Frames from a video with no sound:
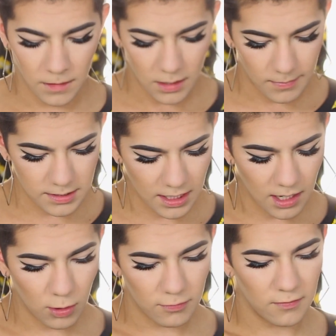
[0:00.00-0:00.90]
I'm gonna take
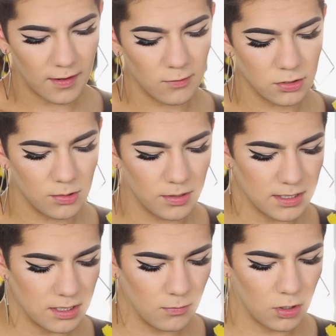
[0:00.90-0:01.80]
a Morphe 502 with
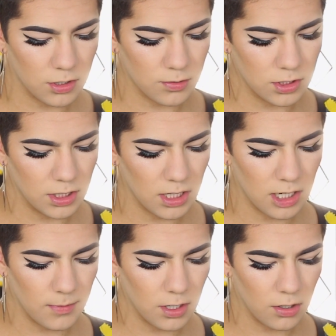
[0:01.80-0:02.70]
that same contouring shade,
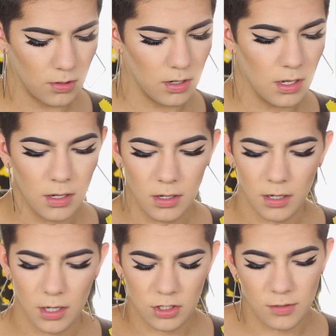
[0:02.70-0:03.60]
and I'm gonna go
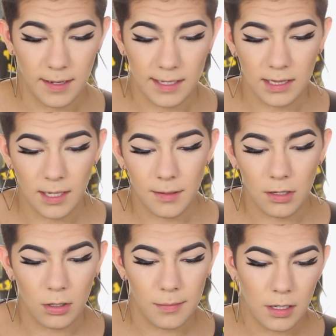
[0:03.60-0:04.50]
under my lip a little